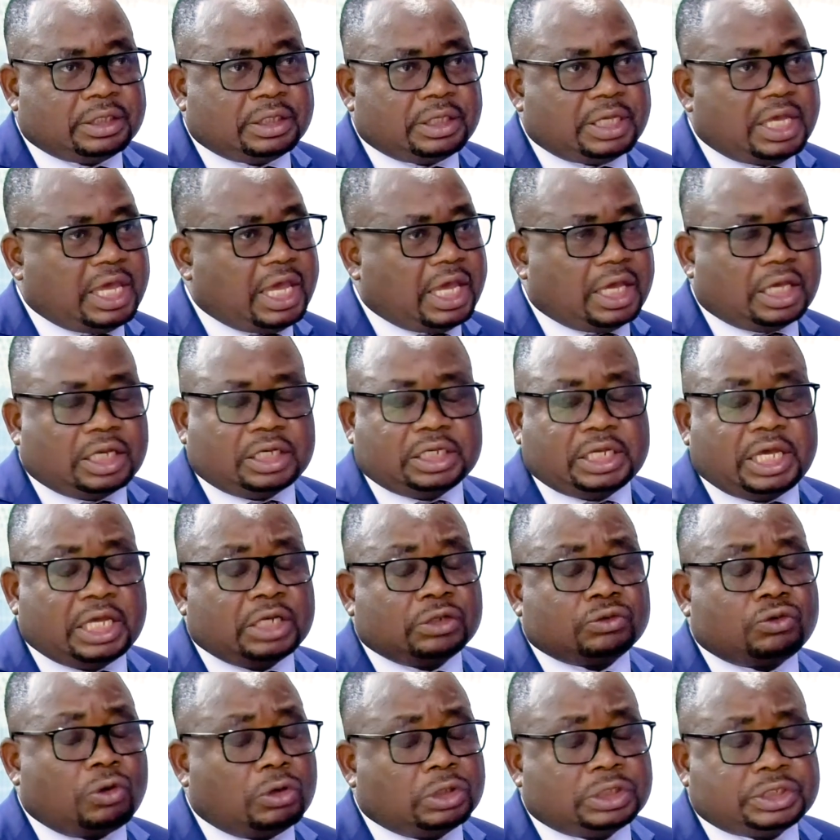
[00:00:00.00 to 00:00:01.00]

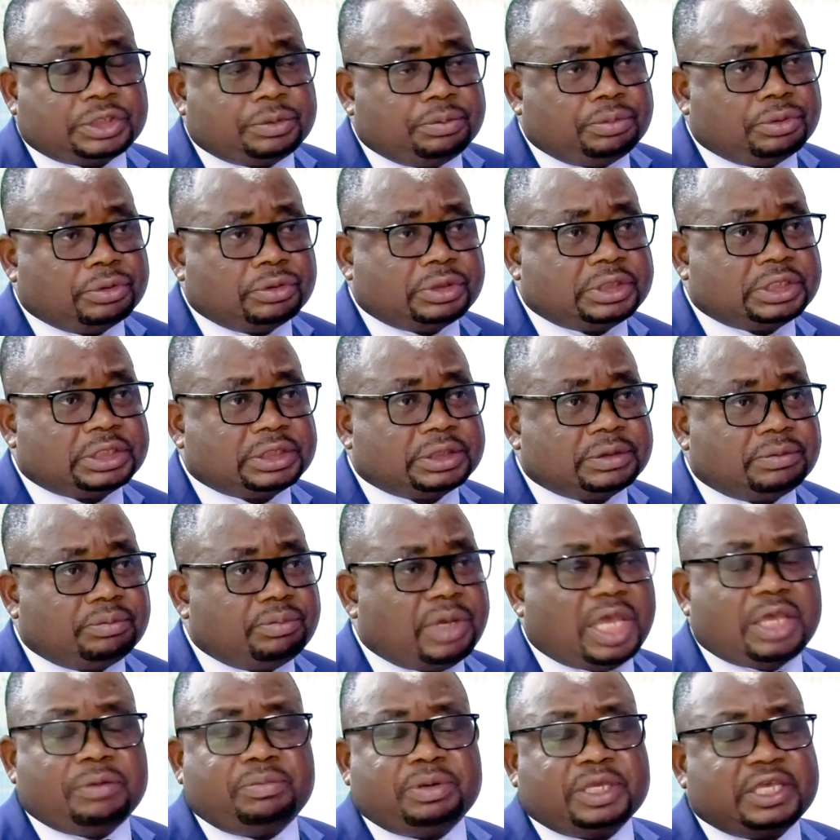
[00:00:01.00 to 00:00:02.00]
and contribute,
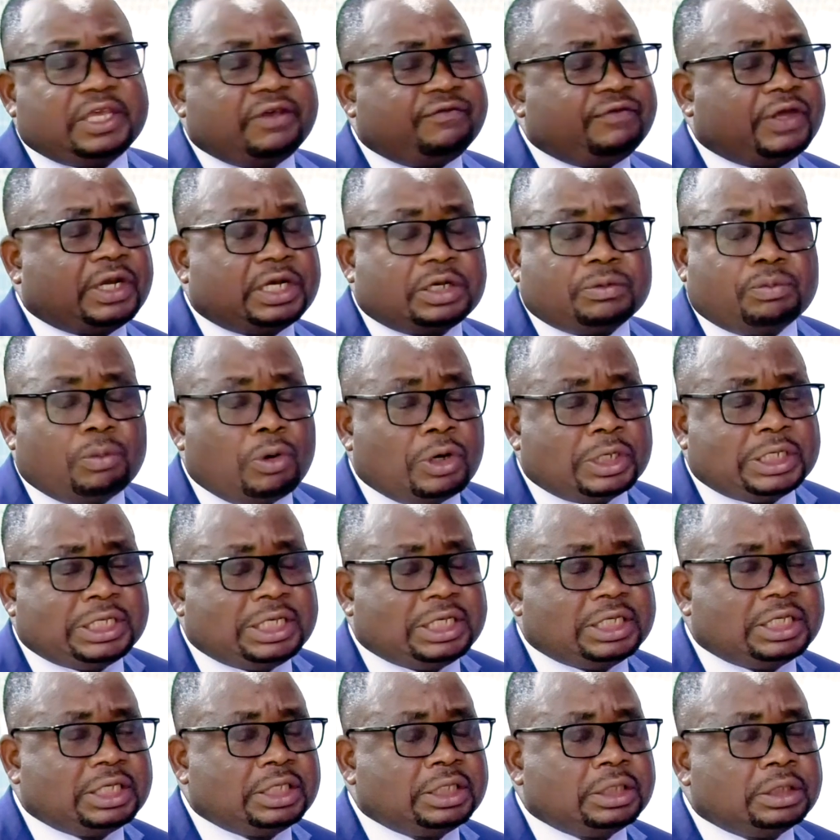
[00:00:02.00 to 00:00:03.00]
maybe even
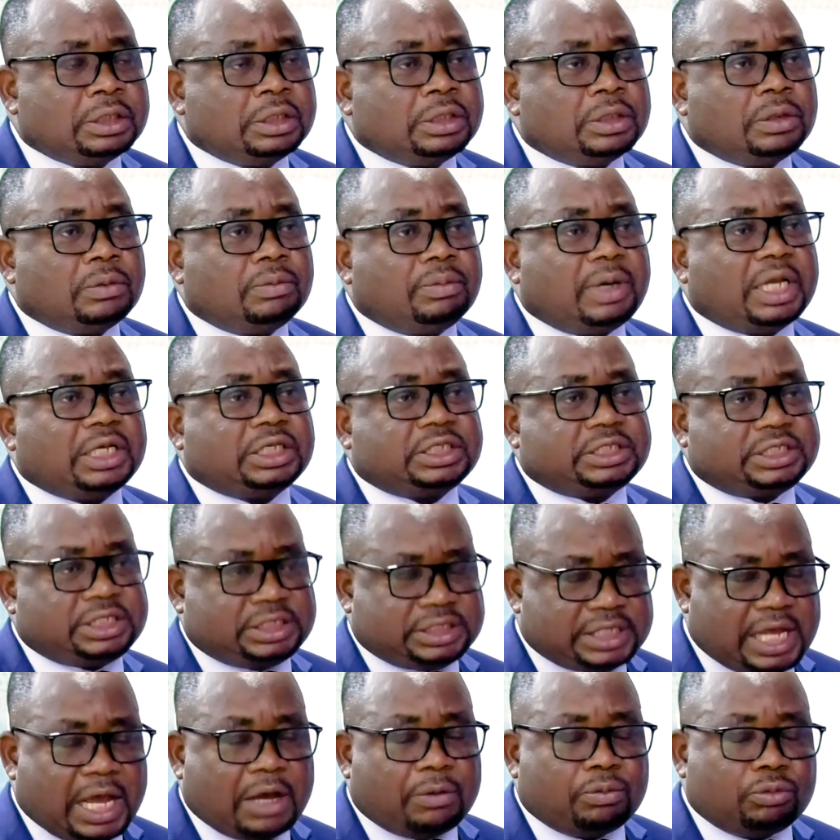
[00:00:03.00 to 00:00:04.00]
remotely, but
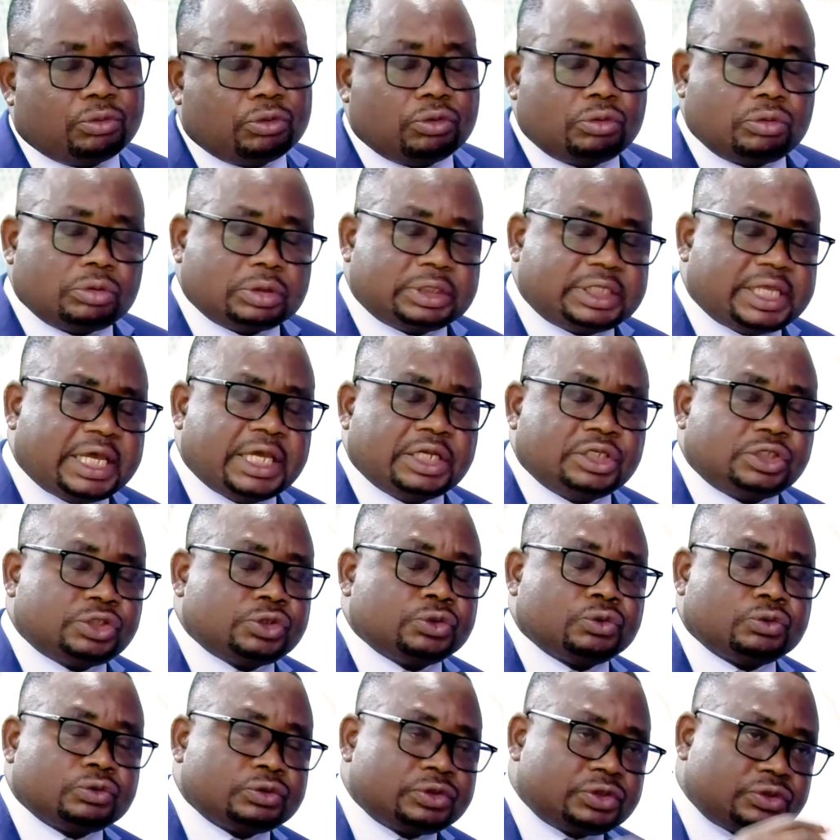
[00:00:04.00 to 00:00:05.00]
some will then
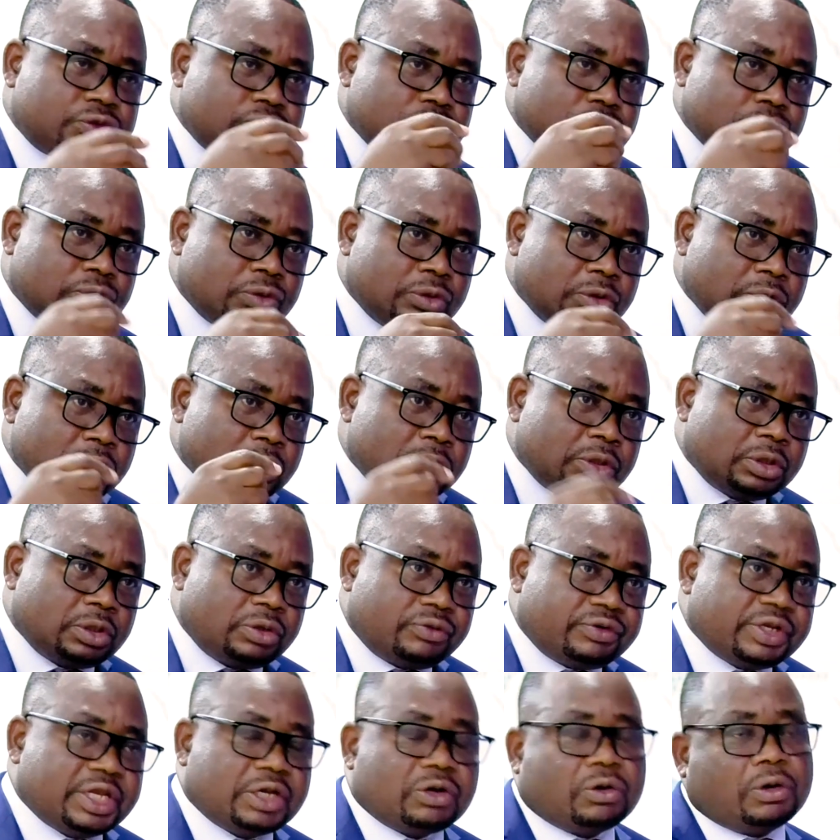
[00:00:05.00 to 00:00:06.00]
choose to
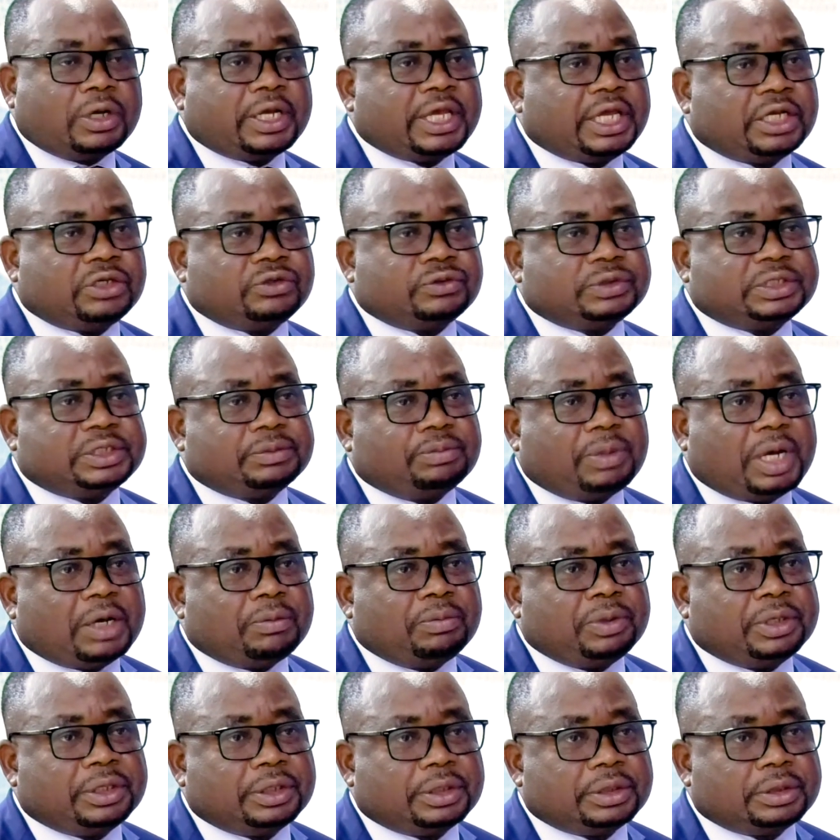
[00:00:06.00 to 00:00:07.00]
relocate to
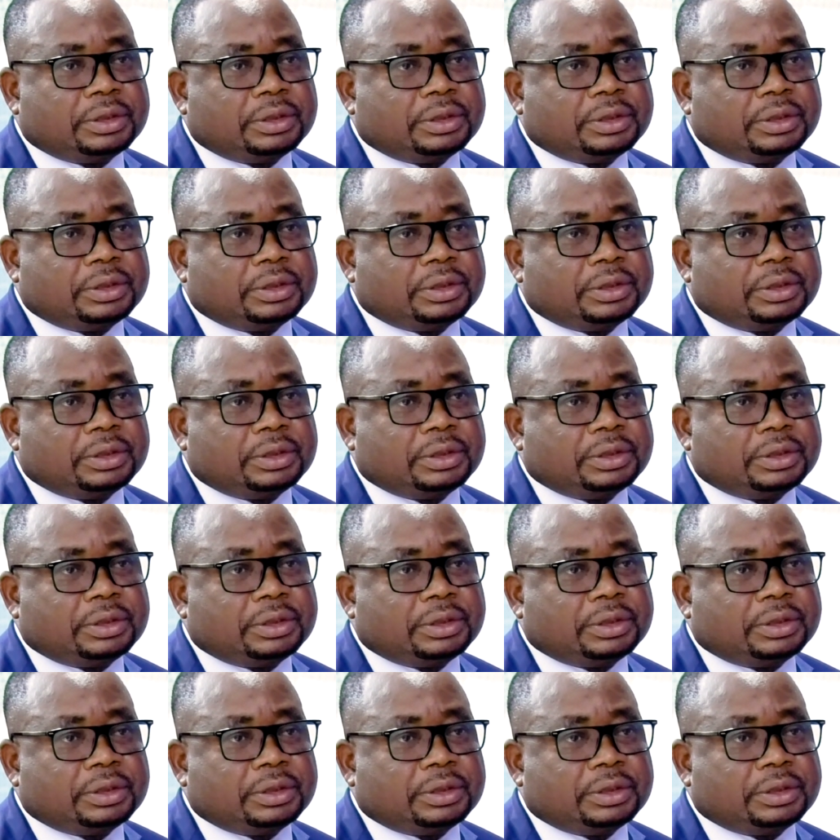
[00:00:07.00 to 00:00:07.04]
Zimbabwe.